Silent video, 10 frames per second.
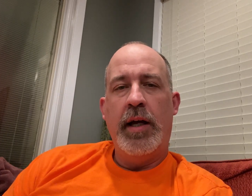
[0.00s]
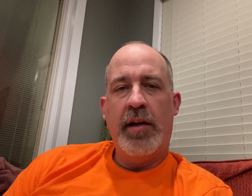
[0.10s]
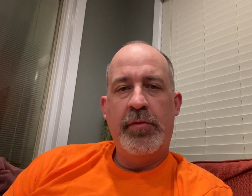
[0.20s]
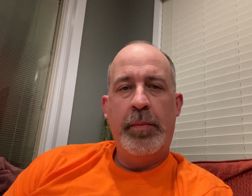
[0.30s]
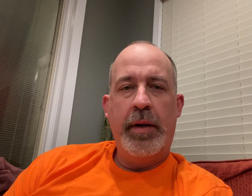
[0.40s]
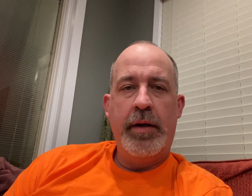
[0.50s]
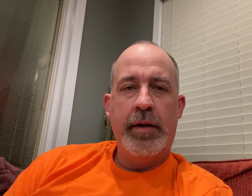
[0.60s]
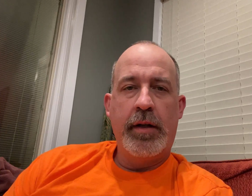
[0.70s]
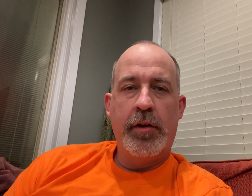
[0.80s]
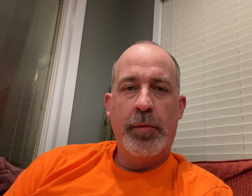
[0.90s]
I've
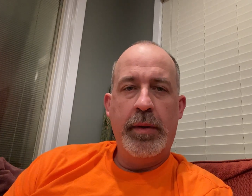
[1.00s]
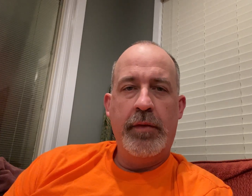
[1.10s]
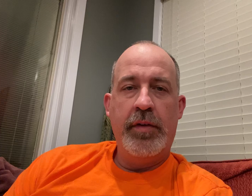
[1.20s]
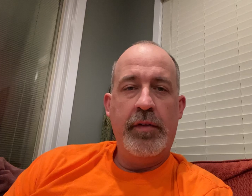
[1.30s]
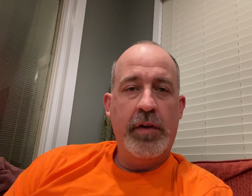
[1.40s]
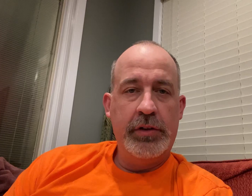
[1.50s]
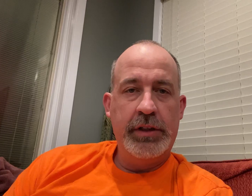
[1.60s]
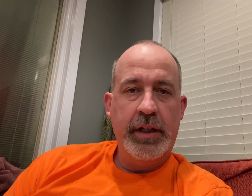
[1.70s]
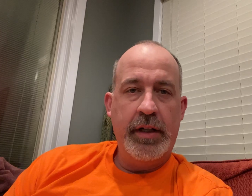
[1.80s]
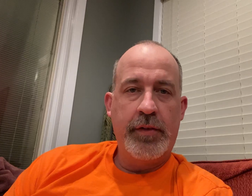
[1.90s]
prepared a little bit of a
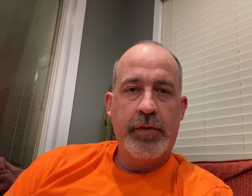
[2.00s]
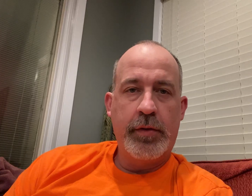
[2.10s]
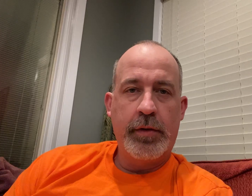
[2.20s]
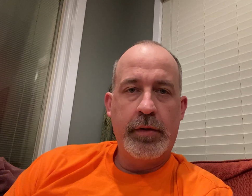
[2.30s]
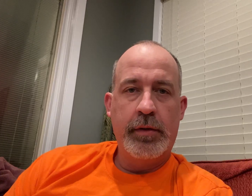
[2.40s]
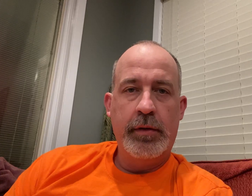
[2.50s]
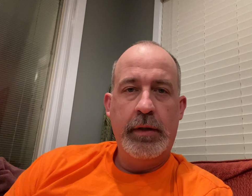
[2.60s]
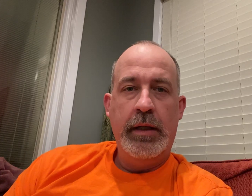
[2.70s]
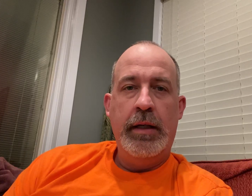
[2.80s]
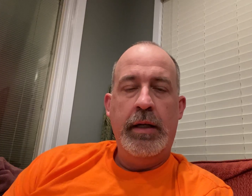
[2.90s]
devotion here for
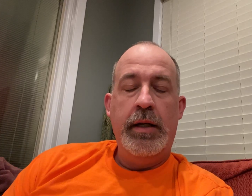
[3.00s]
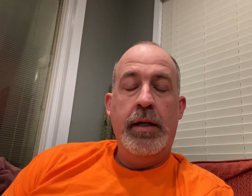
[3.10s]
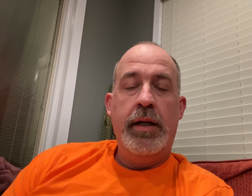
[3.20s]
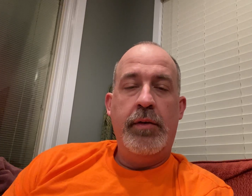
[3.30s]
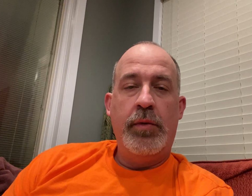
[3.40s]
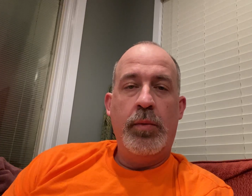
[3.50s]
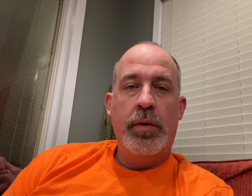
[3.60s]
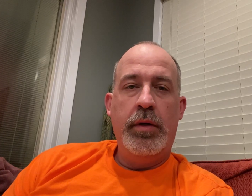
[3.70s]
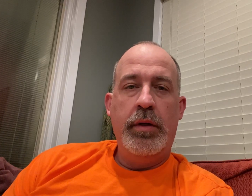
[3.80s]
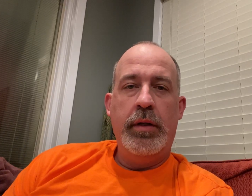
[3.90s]

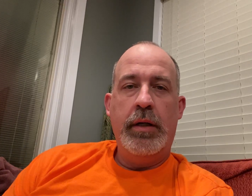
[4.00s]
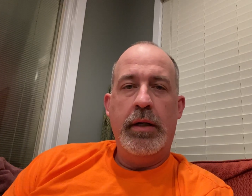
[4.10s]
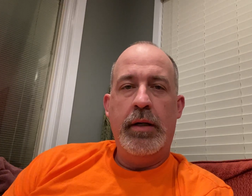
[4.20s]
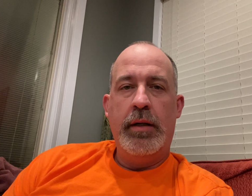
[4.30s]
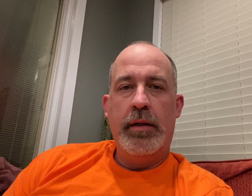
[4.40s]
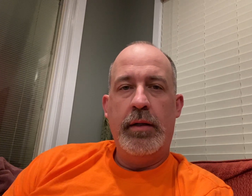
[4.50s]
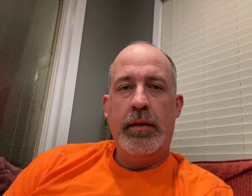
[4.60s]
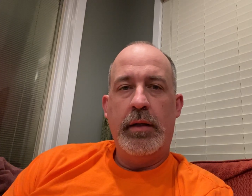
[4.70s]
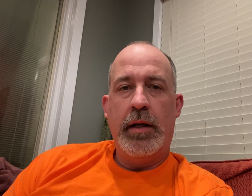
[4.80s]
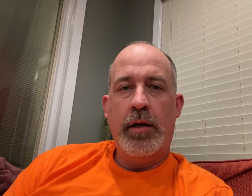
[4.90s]
everyone. Uh,
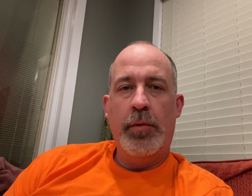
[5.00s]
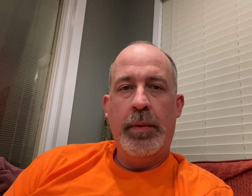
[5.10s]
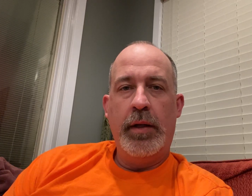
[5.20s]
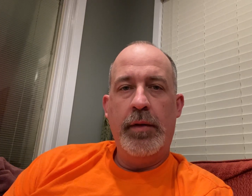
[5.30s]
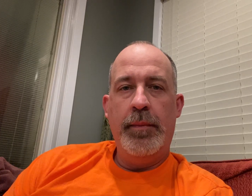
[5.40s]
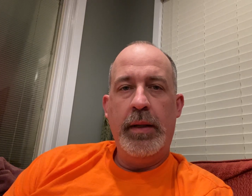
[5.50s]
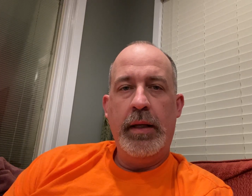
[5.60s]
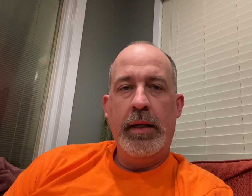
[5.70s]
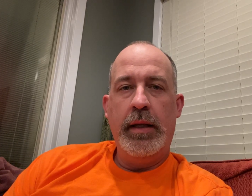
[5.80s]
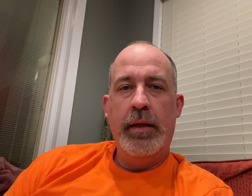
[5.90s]
I hope it can
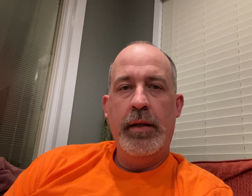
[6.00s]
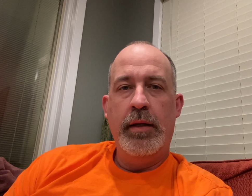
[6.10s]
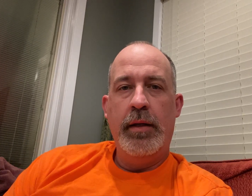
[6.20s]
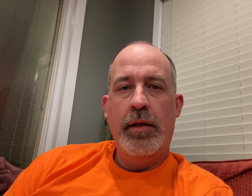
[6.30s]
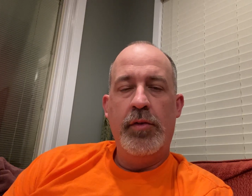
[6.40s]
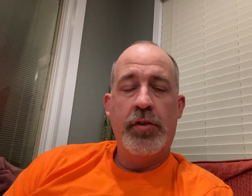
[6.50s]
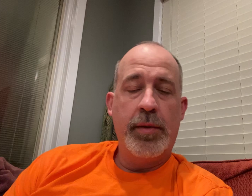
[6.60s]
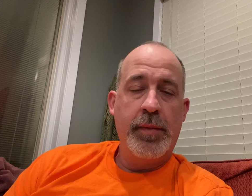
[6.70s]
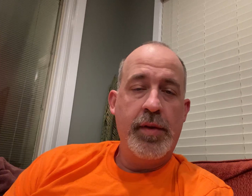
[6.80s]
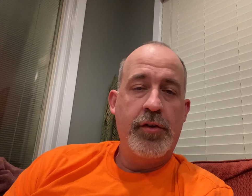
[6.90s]
be
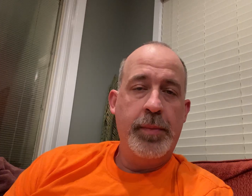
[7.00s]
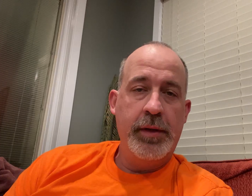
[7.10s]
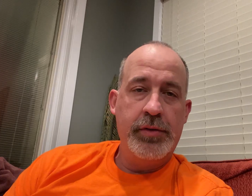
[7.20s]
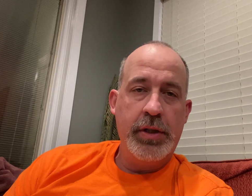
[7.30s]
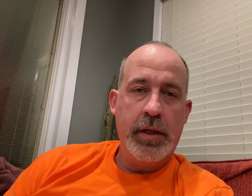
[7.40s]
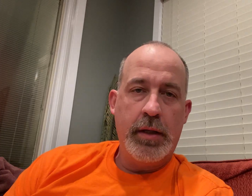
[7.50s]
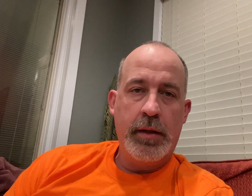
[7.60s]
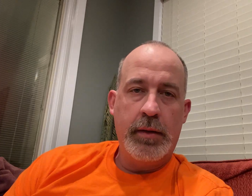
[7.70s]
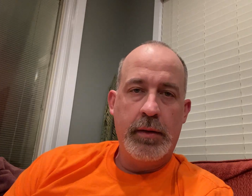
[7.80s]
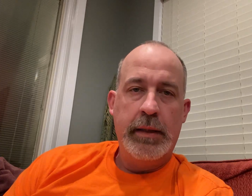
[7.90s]
something that speaks to
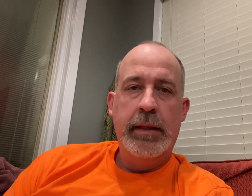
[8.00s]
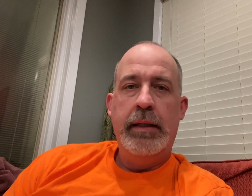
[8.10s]
y'all